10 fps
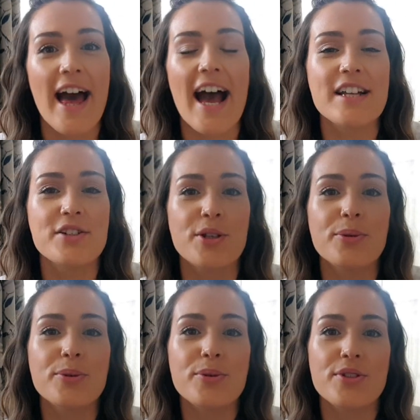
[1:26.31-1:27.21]
and to
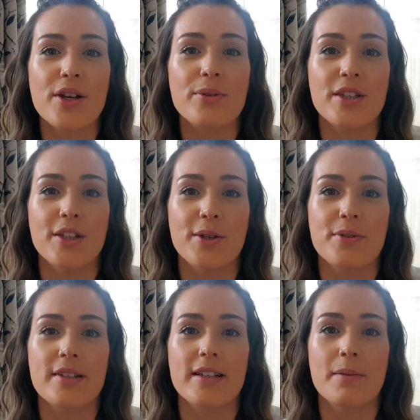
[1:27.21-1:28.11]
also
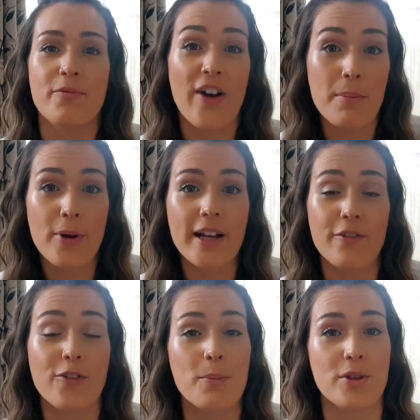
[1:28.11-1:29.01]
use
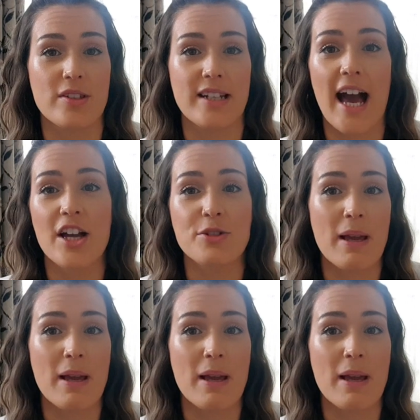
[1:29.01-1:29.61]
fabric from your stash.